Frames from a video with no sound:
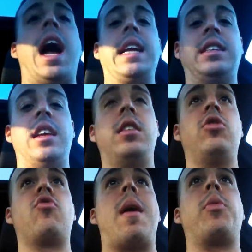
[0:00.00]
I
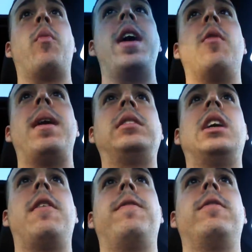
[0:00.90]
didn't drop the weight on
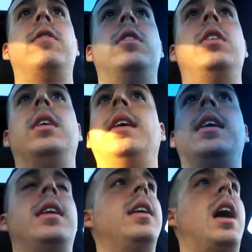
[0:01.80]
myself.
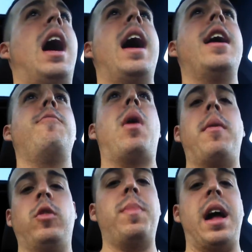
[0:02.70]
I
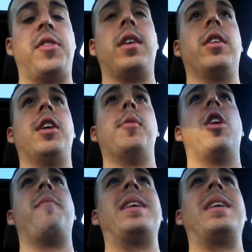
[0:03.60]
probably was bouncing a little bit off